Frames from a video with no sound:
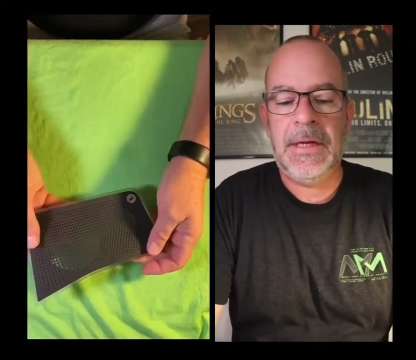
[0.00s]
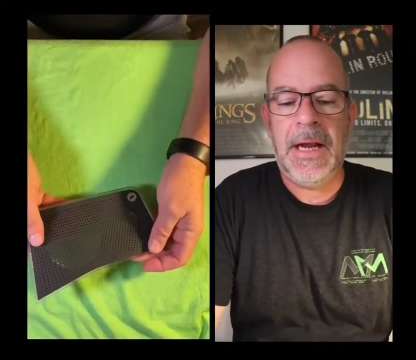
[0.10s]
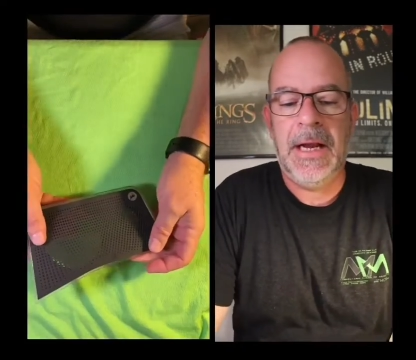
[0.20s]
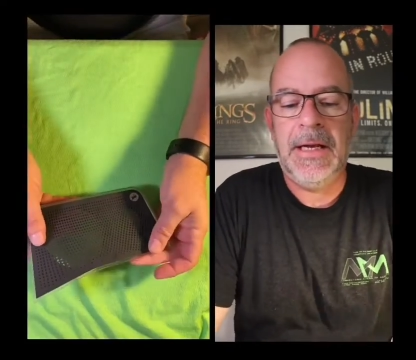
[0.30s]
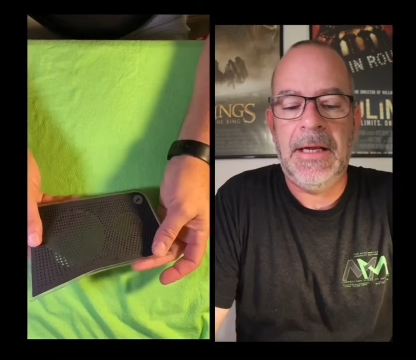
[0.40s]

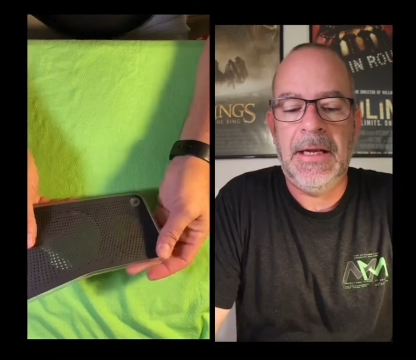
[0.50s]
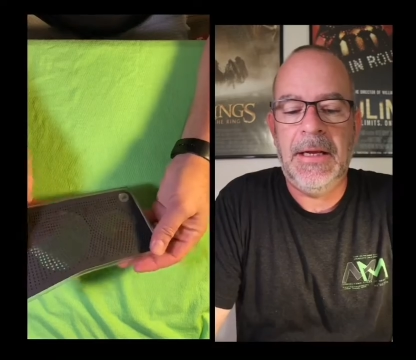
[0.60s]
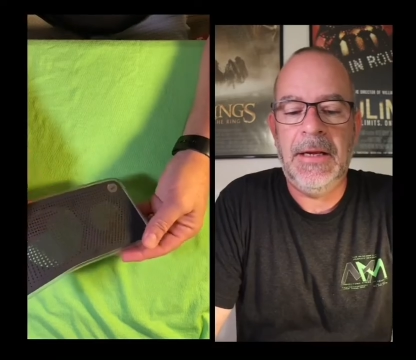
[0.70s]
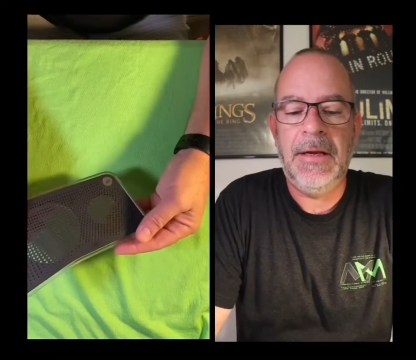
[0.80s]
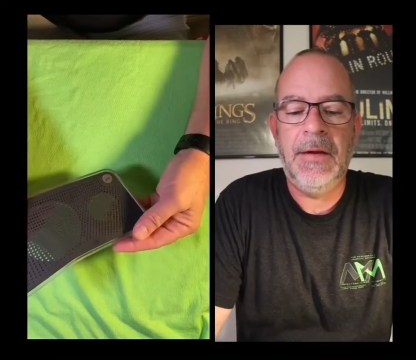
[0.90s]
and
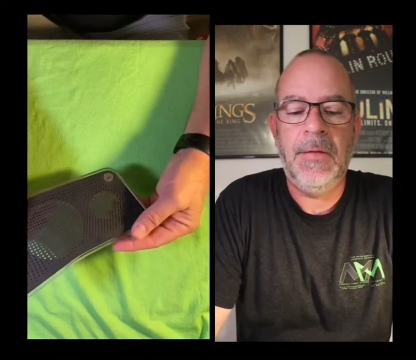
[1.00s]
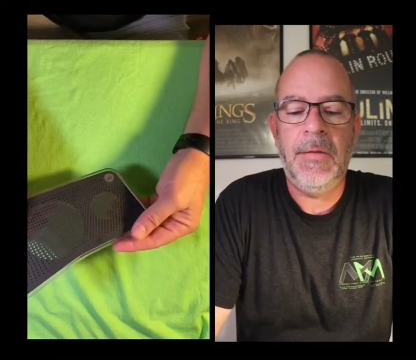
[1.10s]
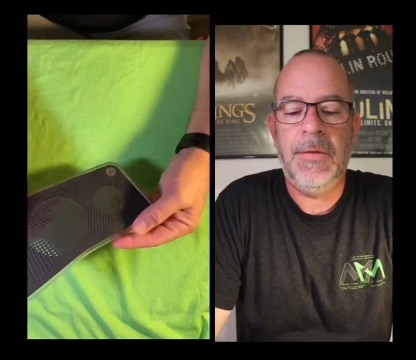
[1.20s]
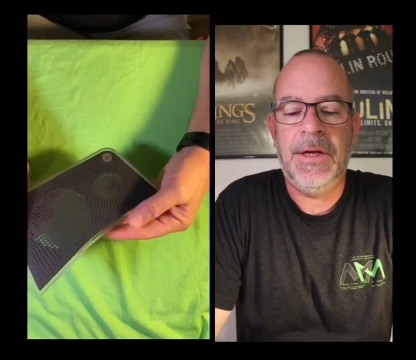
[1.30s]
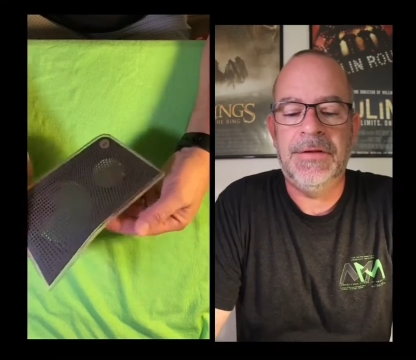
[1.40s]

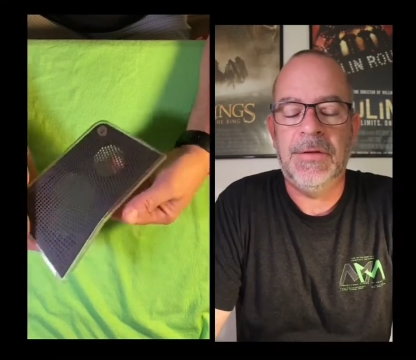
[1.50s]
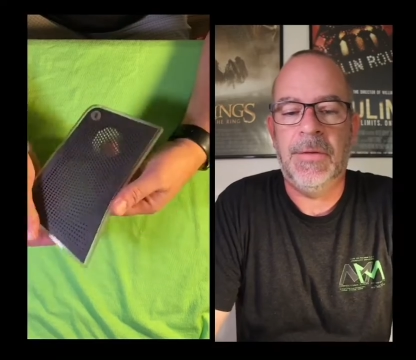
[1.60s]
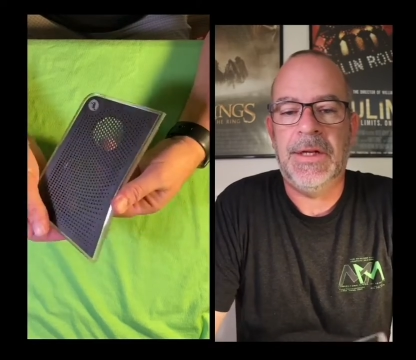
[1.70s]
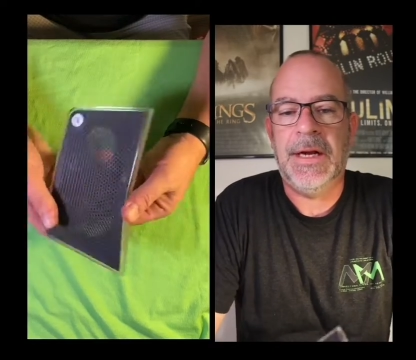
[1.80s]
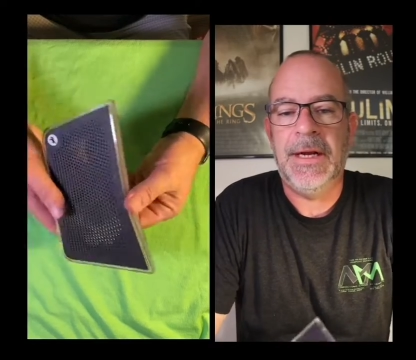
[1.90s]
he's the one
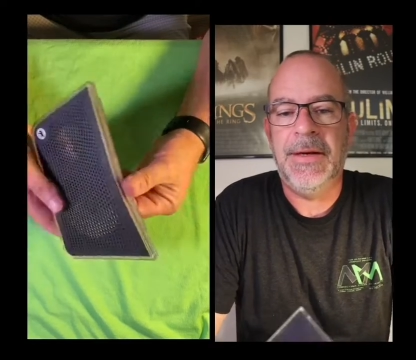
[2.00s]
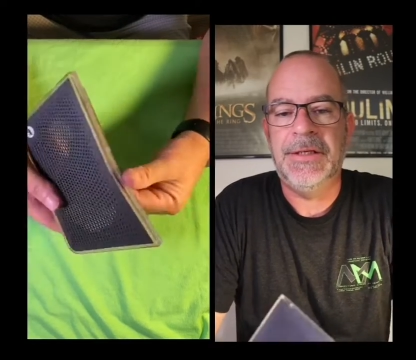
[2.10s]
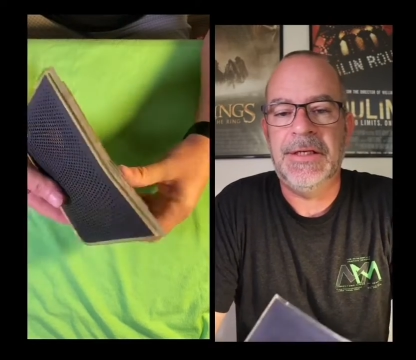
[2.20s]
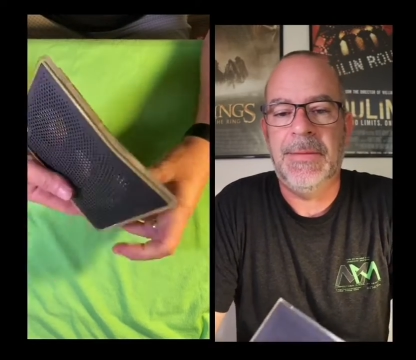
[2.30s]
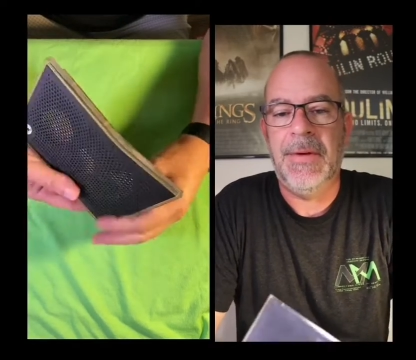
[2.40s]
that I
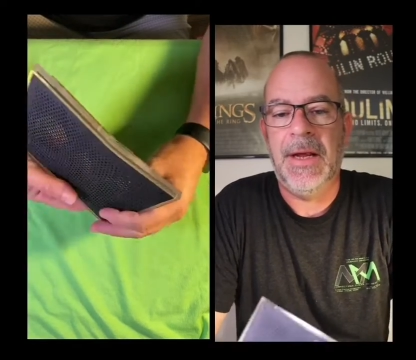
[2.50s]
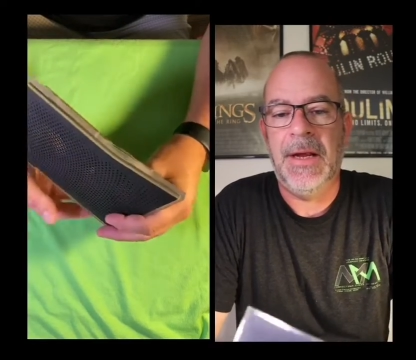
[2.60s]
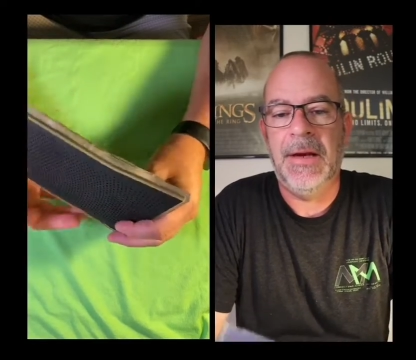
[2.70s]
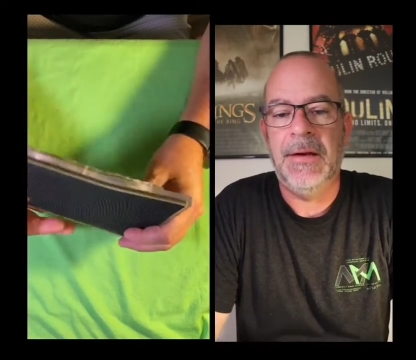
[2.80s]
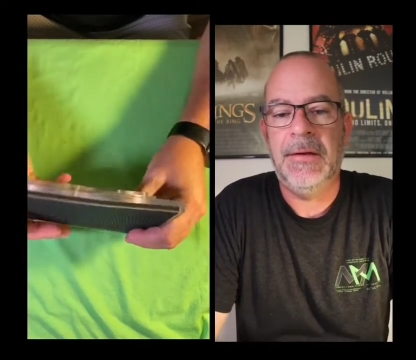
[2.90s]
initially made